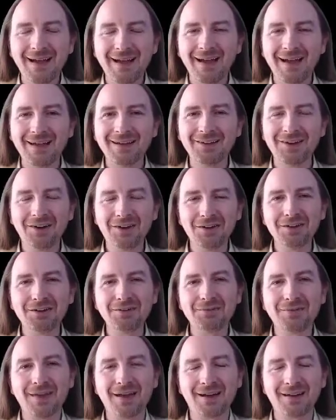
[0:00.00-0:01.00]
and all
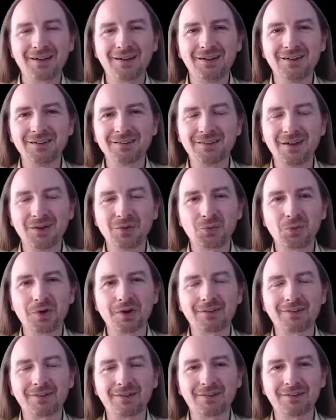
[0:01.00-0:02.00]
of that content
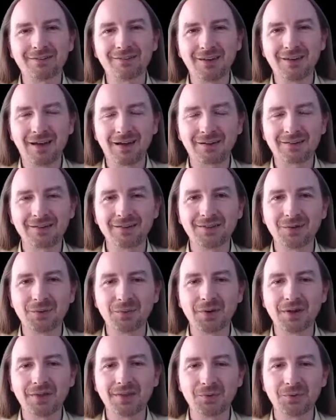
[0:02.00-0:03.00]
works exactly the
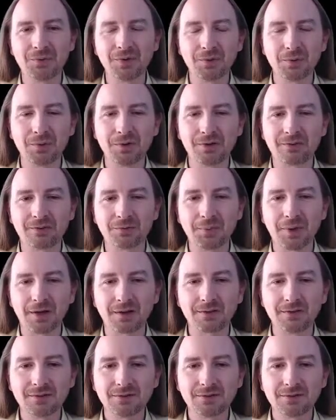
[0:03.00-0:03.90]
way that we would expect.